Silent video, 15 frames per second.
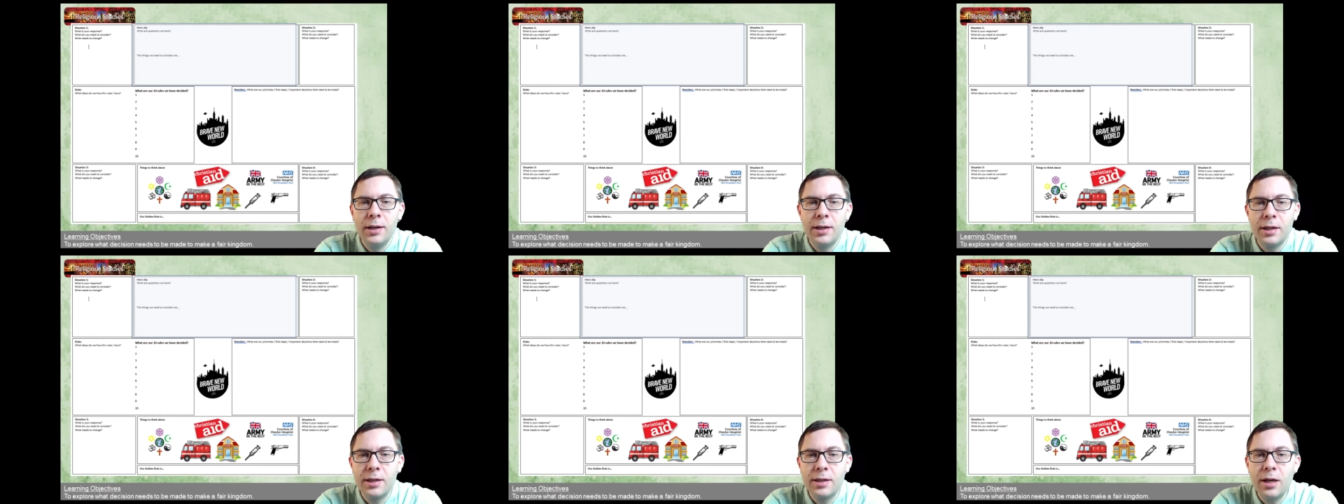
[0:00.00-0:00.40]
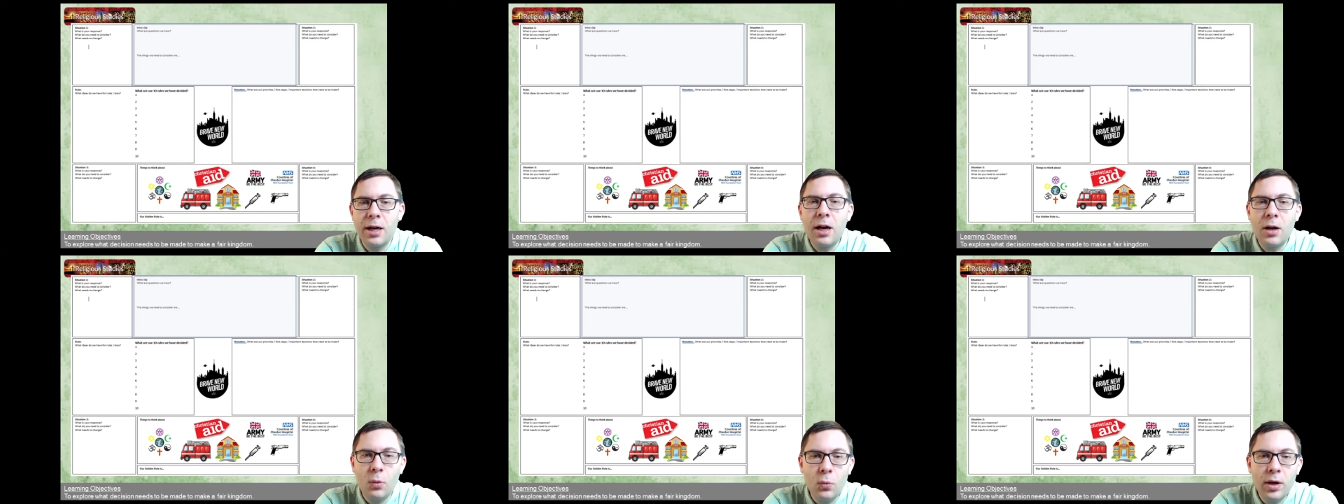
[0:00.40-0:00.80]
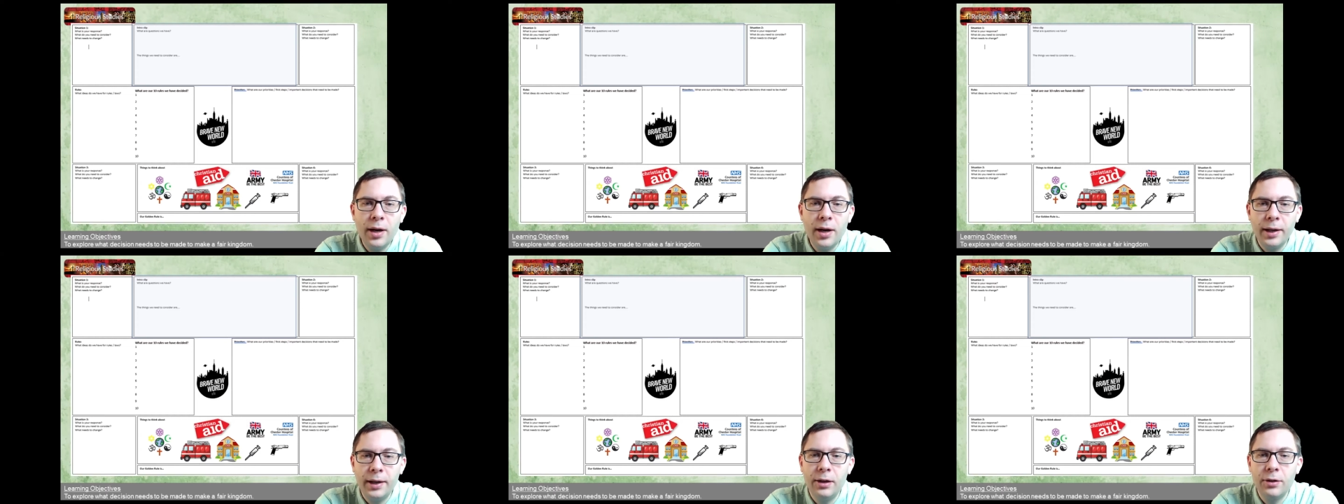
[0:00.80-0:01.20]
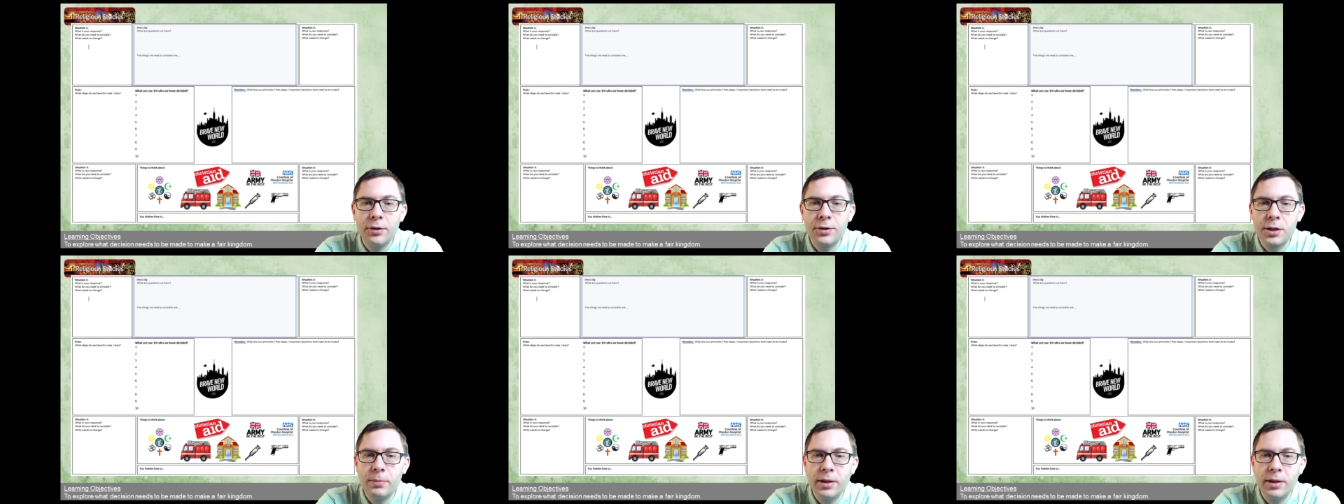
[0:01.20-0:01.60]
start working on
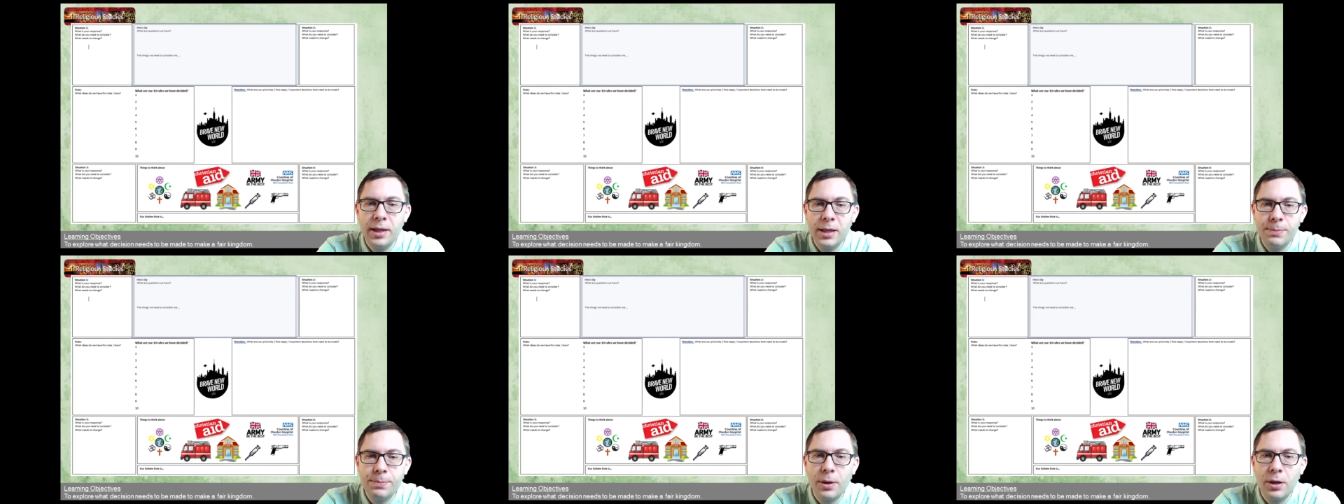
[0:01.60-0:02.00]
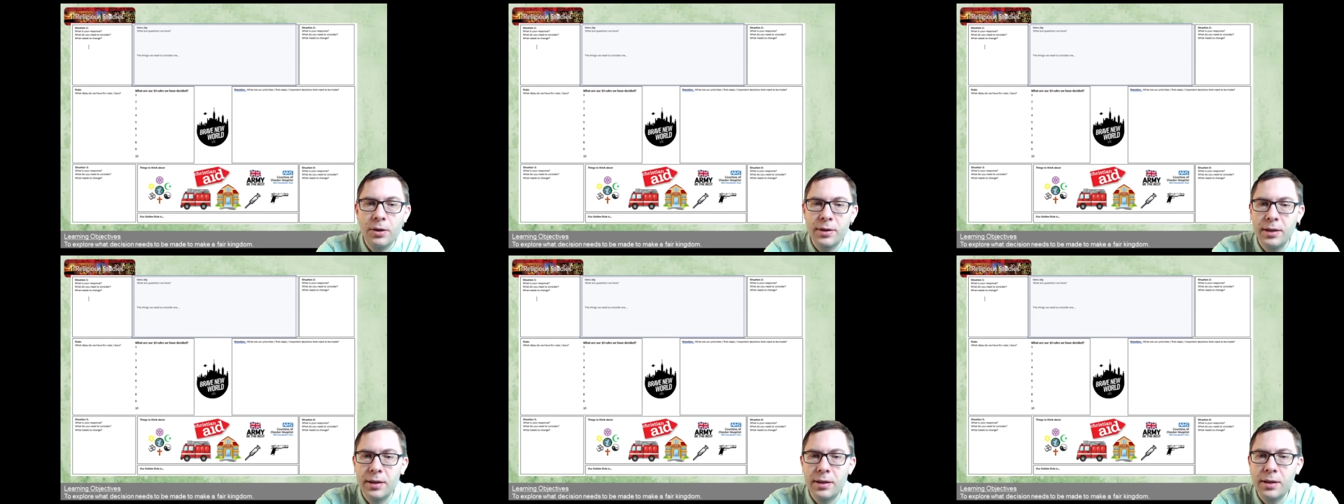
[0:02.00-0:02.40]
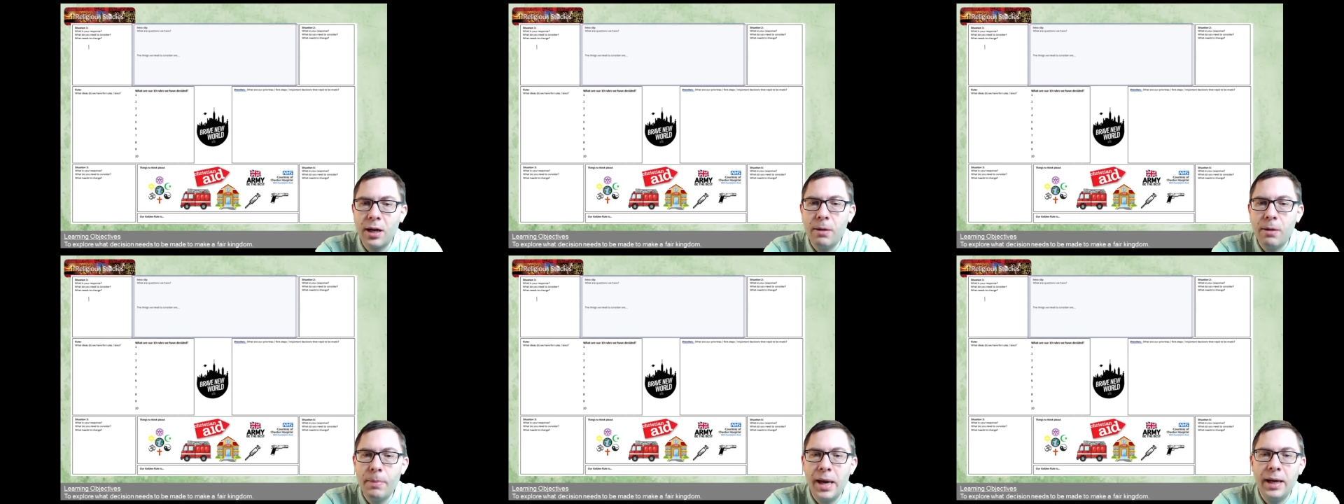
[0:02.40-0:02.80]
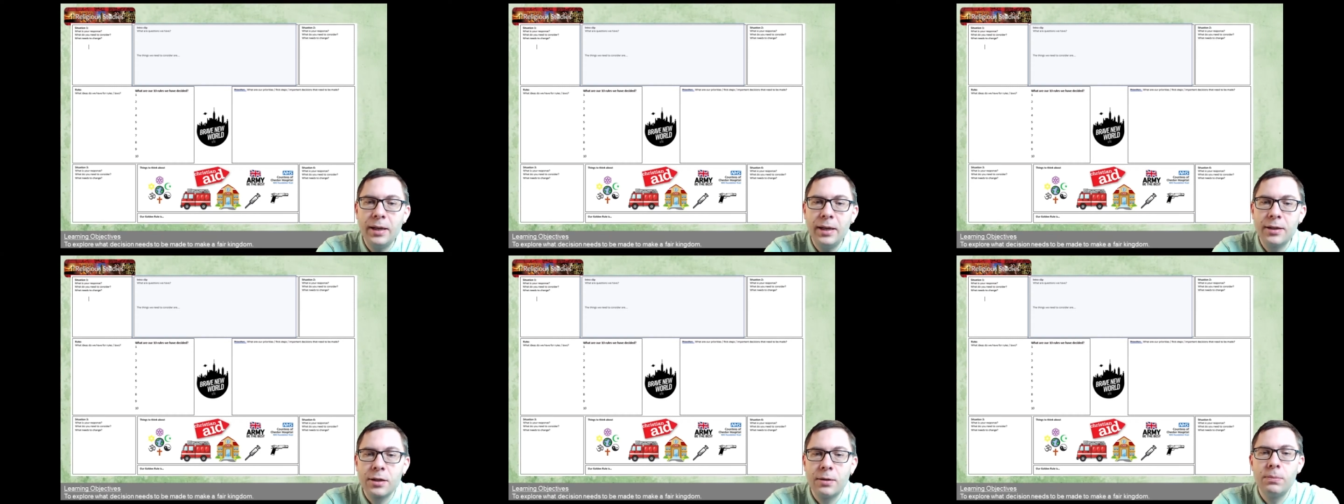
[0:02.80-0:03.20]
some of these boxes, start making
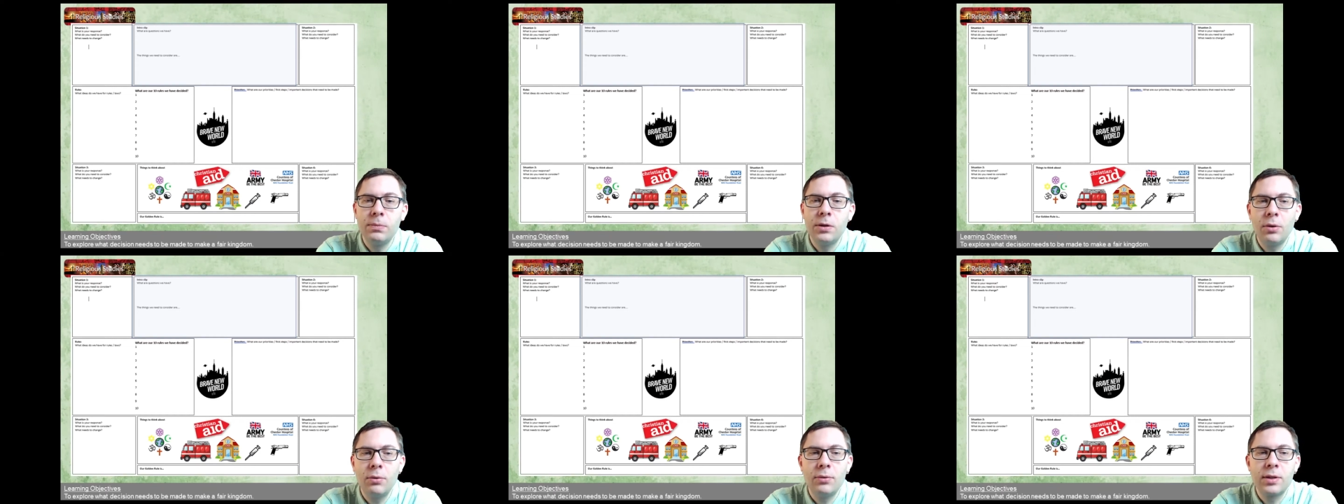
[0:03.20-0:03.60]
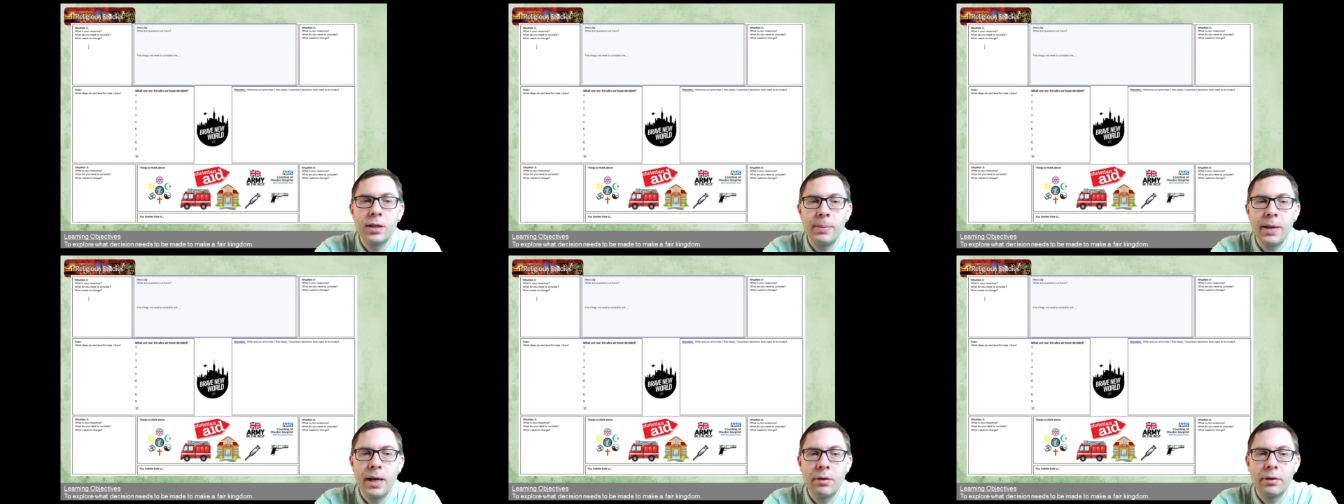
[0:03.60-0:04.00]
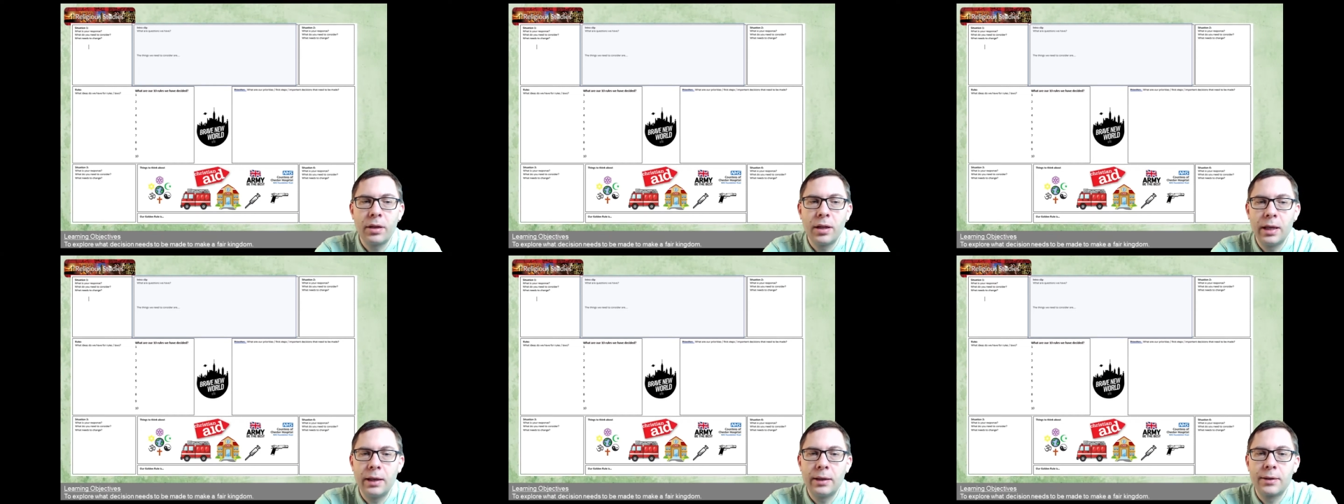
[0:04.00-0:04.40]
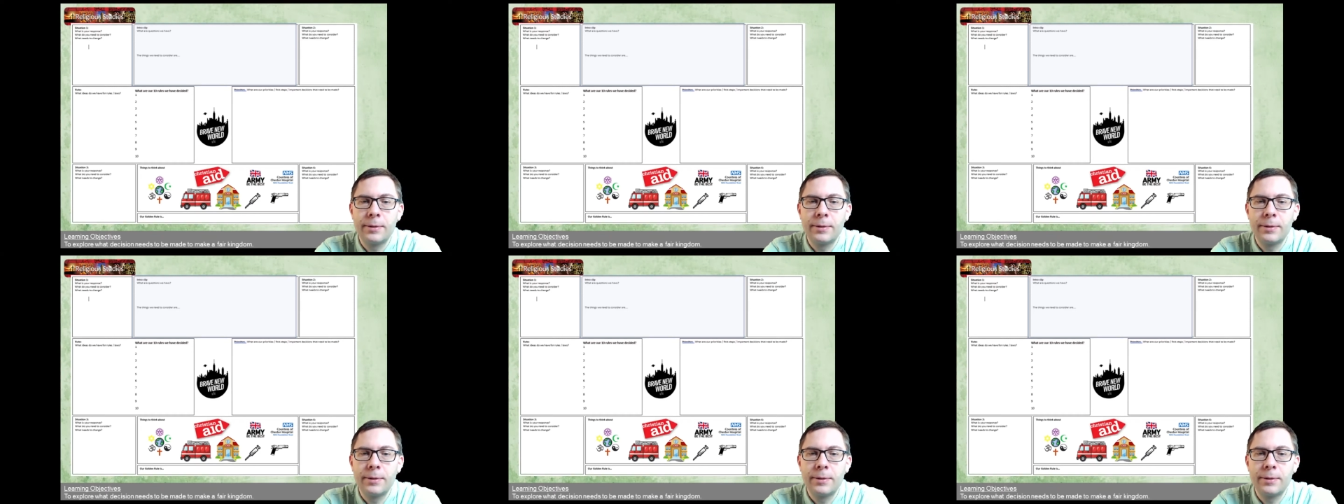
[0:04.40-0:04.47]
some notes about things.